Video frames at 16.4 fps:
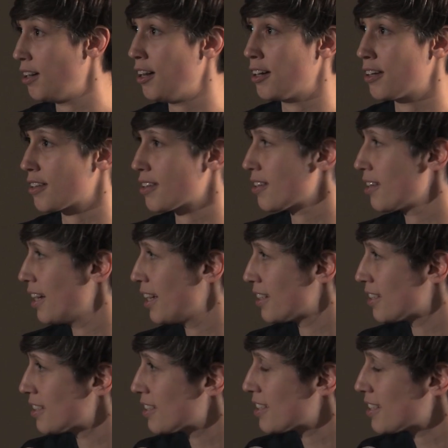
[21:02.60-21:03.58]
Earth
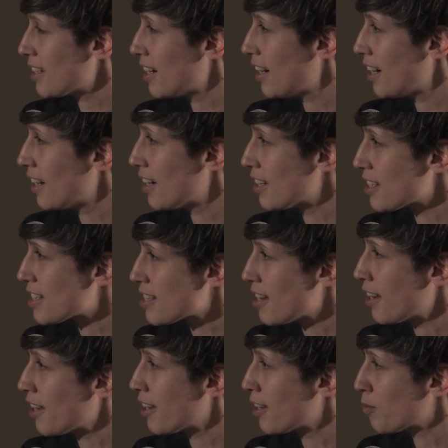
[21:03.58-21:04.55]
and
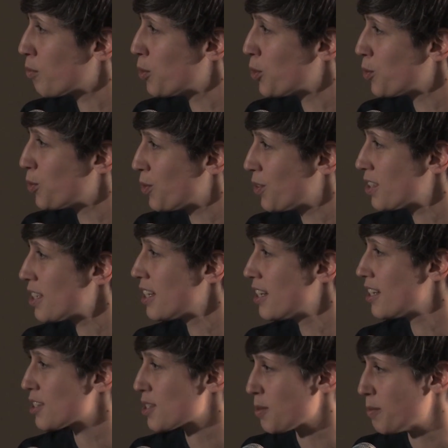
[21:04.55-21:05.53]
Sun and Moon.
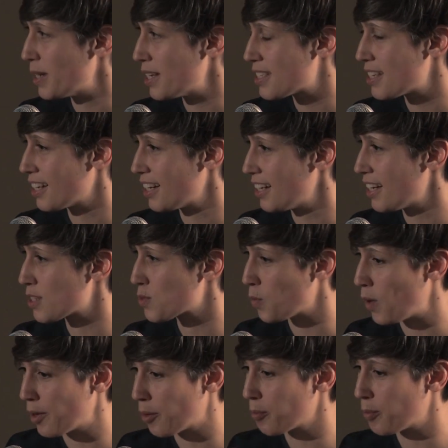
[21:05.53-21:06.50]
So basically, as
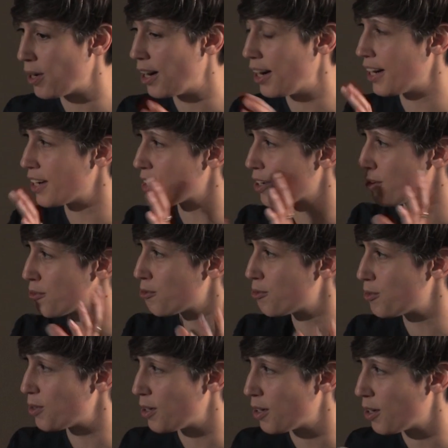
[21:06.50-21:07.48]
one part of
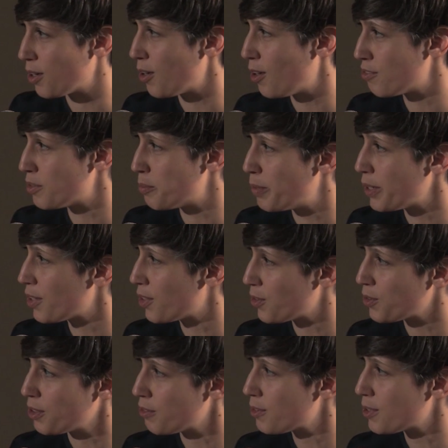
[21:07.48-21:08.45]
a big
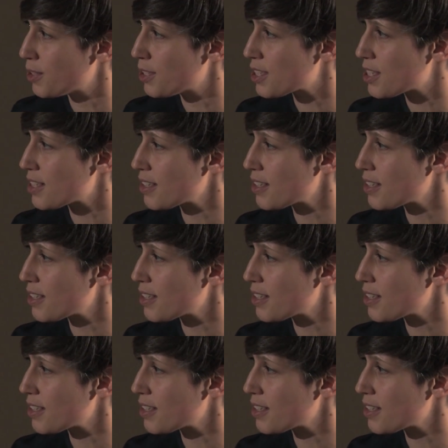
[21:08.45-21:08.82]
universe.